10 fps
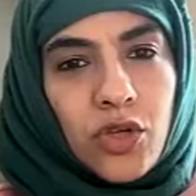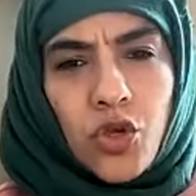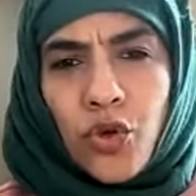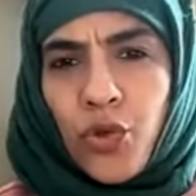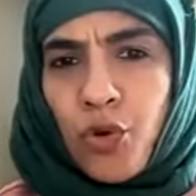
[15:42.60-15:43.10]

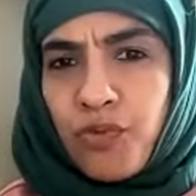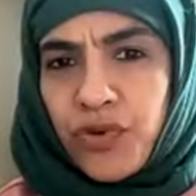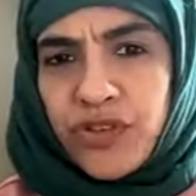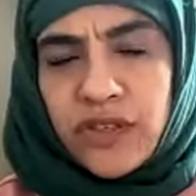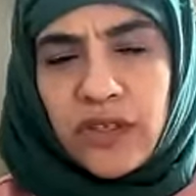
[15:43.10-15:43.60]
your thought
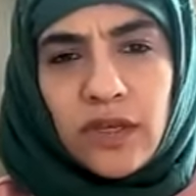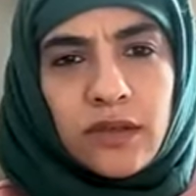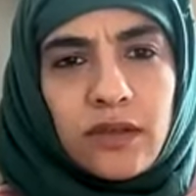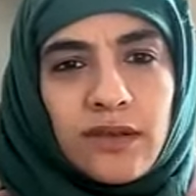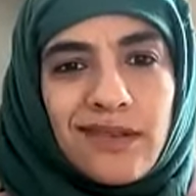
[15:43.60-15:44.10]

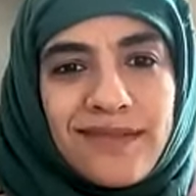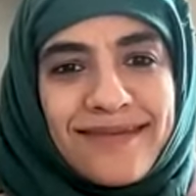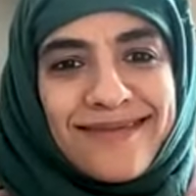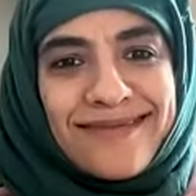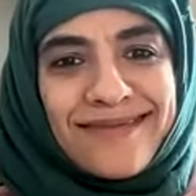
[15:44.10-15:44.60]
processes.
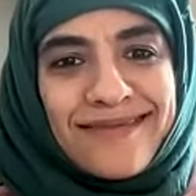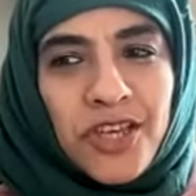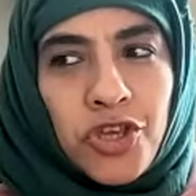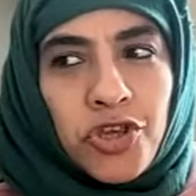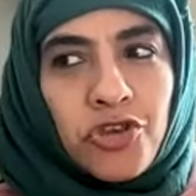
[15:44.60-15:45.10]

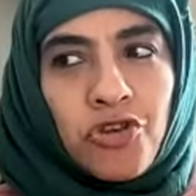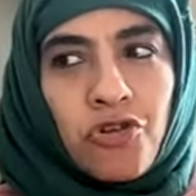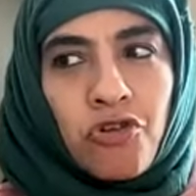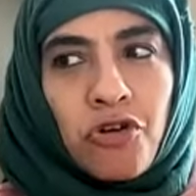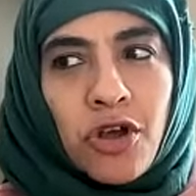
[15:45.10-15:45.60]

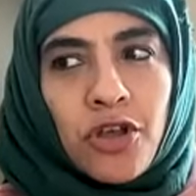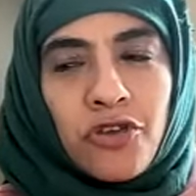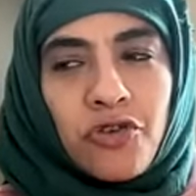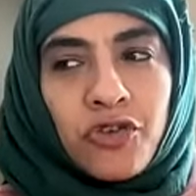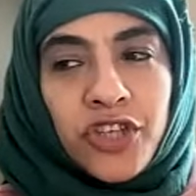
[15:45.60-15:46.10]
You
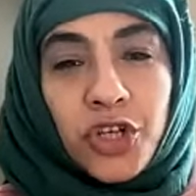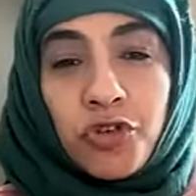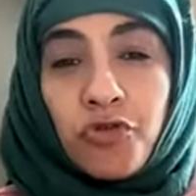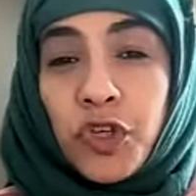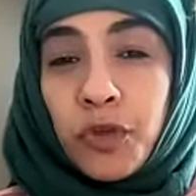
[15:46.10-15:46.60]
start
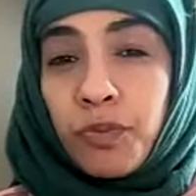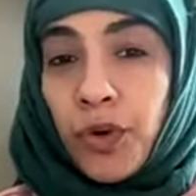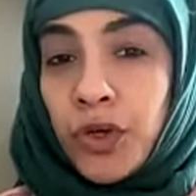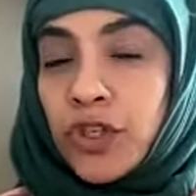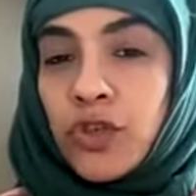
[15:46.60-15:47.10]
to
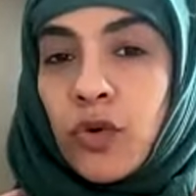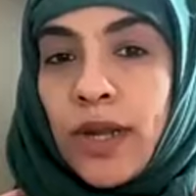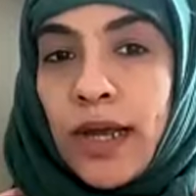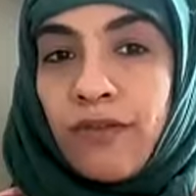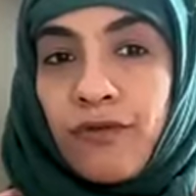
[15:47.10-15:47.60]
respond to
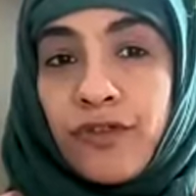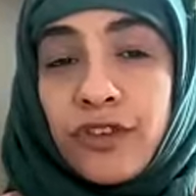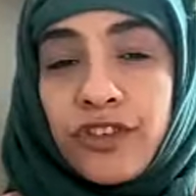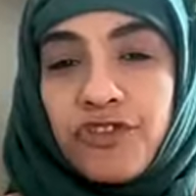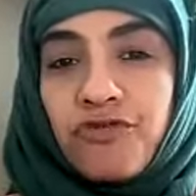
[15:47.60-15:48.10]
life
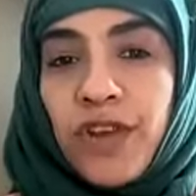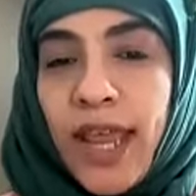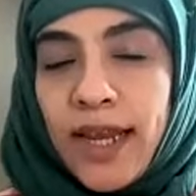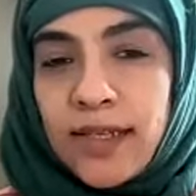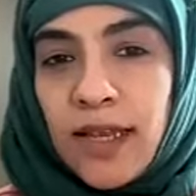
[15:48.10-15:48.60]
versus
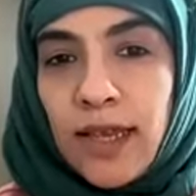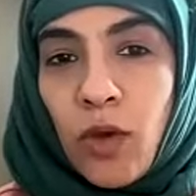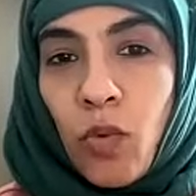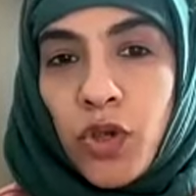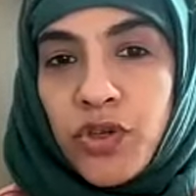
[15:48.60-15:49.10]
reacting.
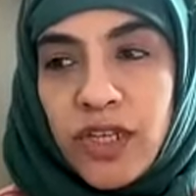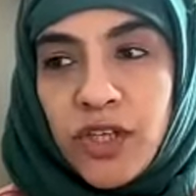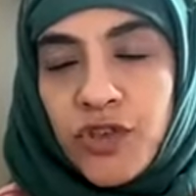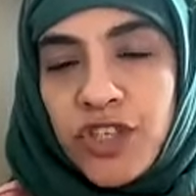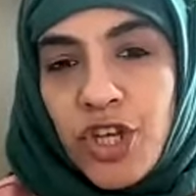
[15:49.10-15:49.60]
And what you
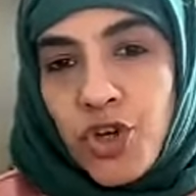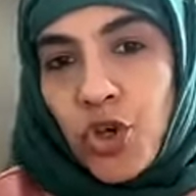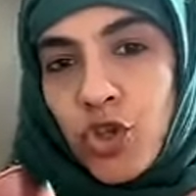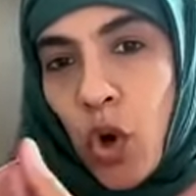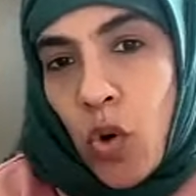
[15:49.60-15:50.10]
tend to see,
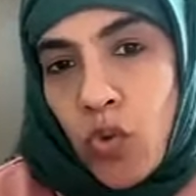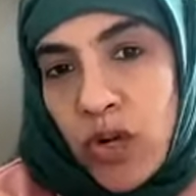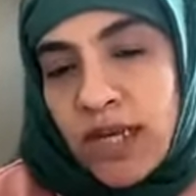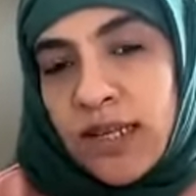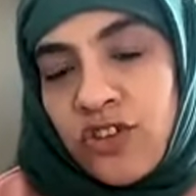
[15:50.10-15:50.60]
not
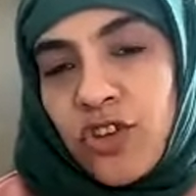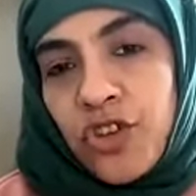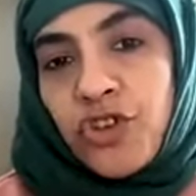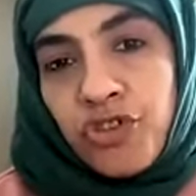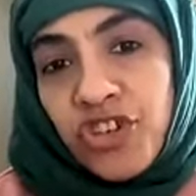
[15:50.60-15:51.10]
only does your
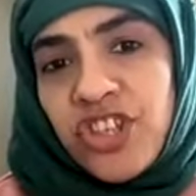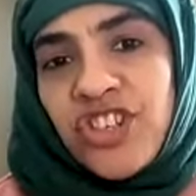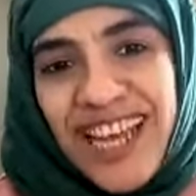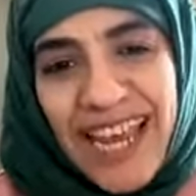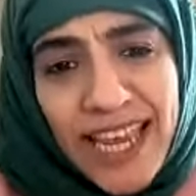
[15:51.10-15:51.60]

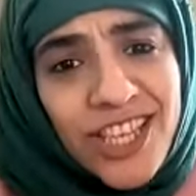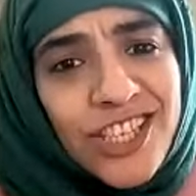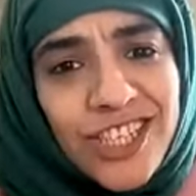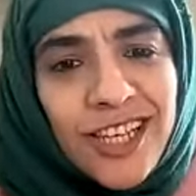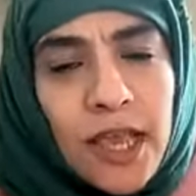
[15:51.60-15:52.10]
nutrition change,
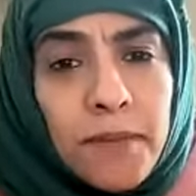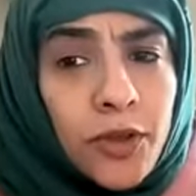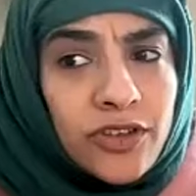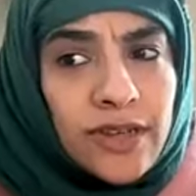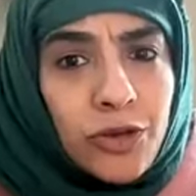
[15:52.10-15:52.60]

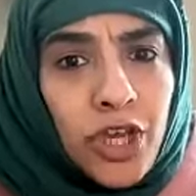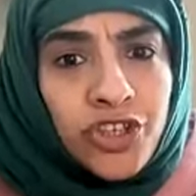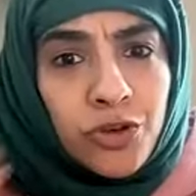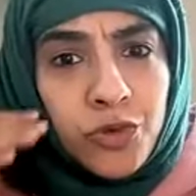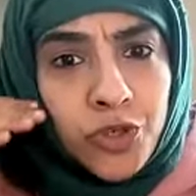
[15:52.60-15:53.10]
because now you're
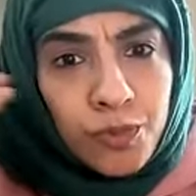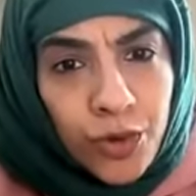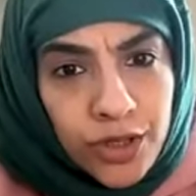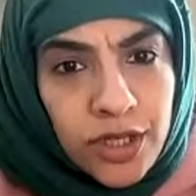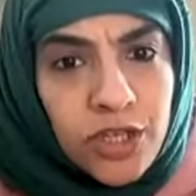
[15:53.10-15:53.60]
actually
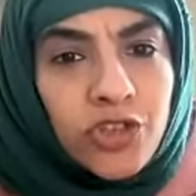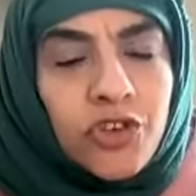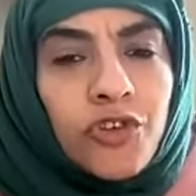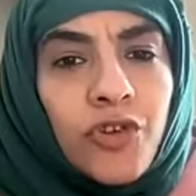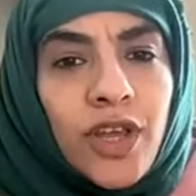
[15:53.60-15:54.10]
responding to
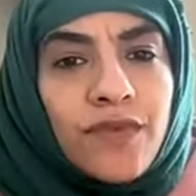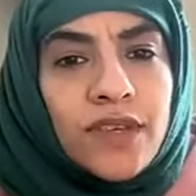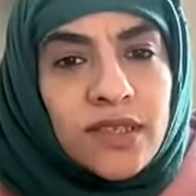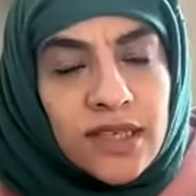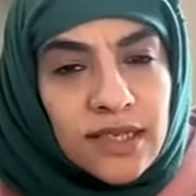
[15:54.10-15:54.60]
your
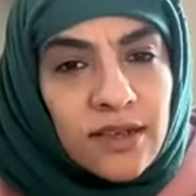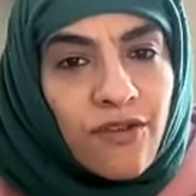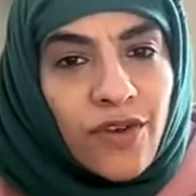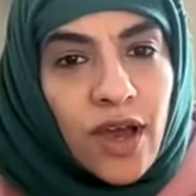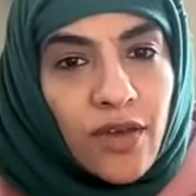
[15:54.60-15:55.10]
cravings and
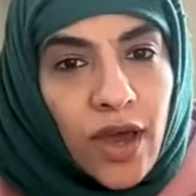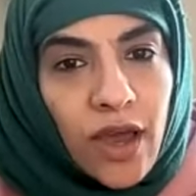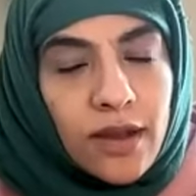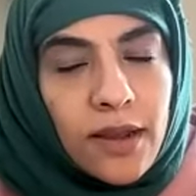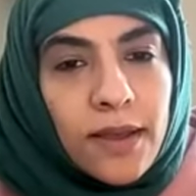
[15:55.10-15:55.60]
stuff like
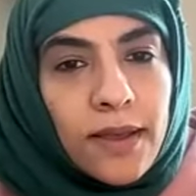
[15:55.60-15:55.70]
that,